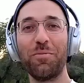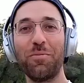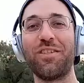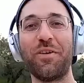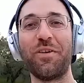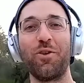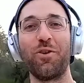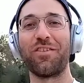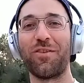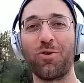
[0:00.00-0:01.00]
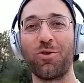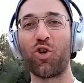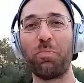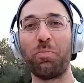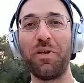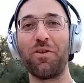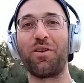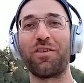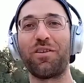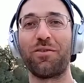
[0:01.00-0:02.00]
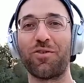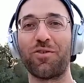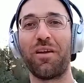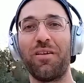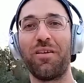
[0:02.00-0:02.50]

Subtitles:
video look? Does it look choppy or it looks okay?